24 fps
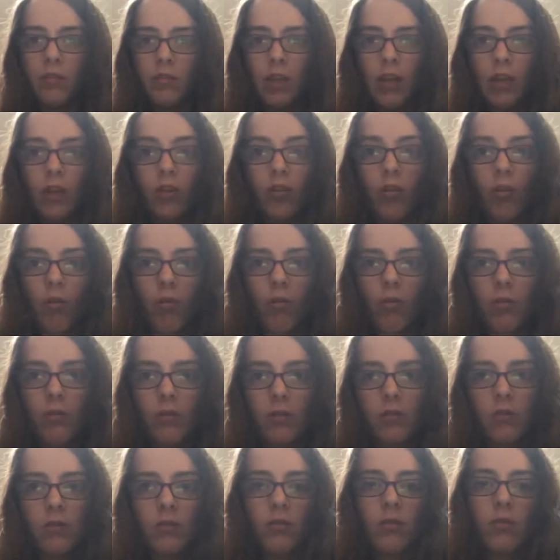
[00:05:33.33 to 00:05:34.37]
had
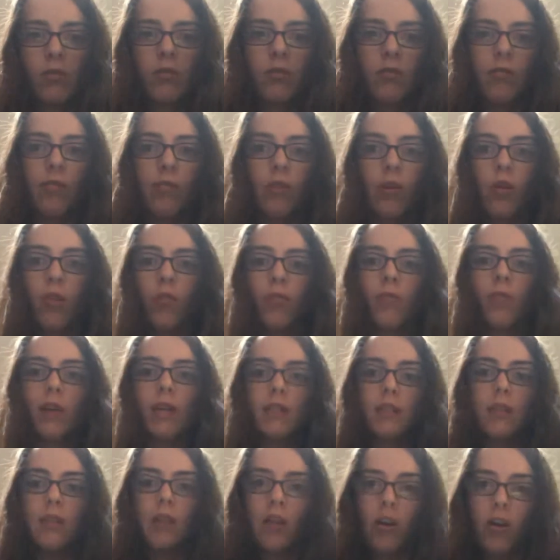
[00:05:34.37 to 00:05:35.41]
goals for
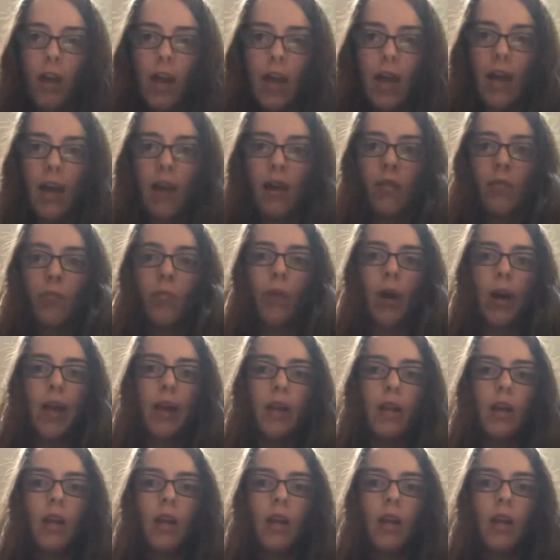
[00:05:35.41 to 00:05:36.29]
raising their hand, but